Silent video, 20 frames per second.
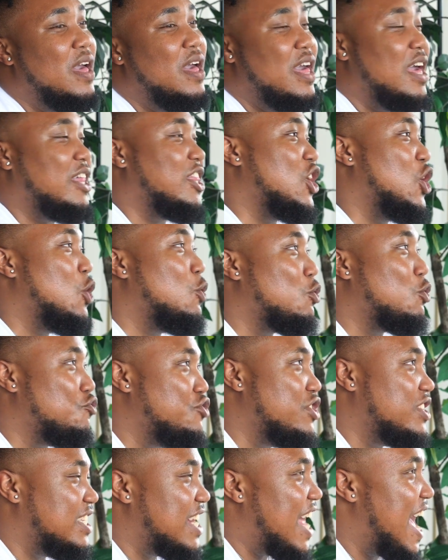The only
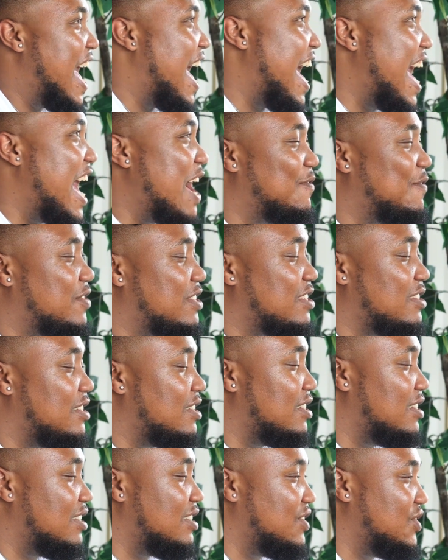reason I have
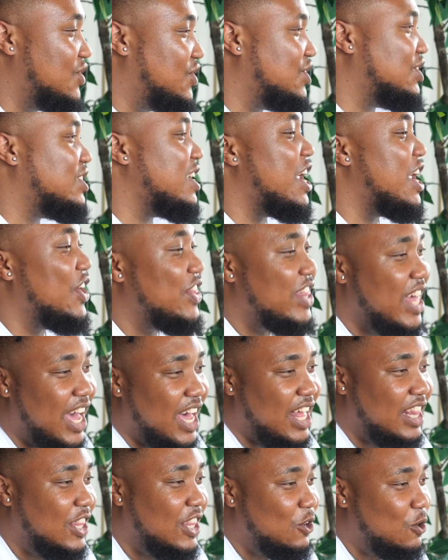to share
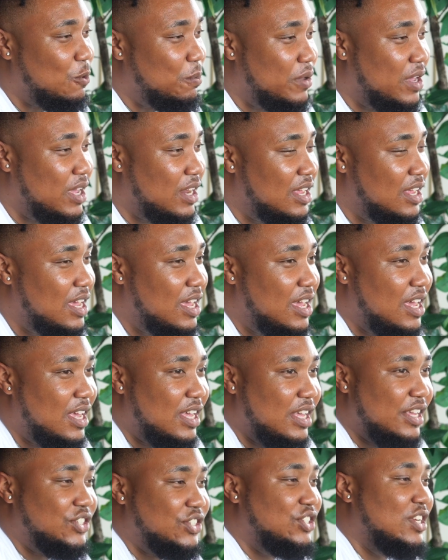that a little bit
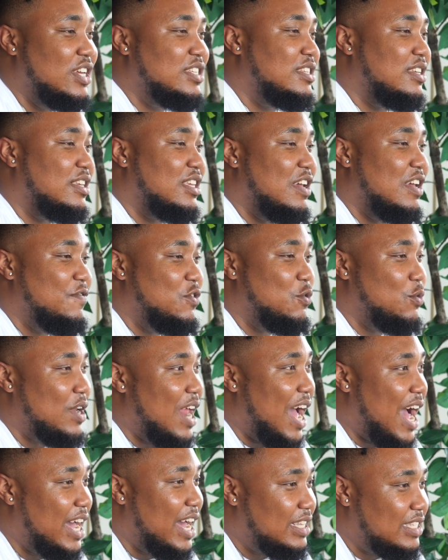is just to give you an
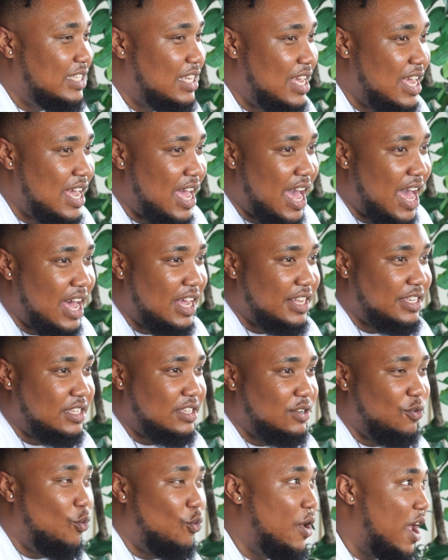idea as
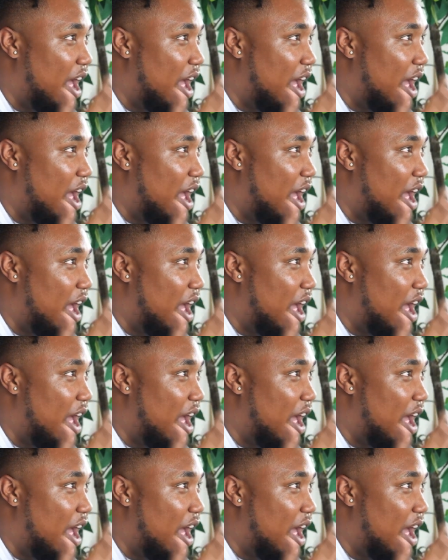to where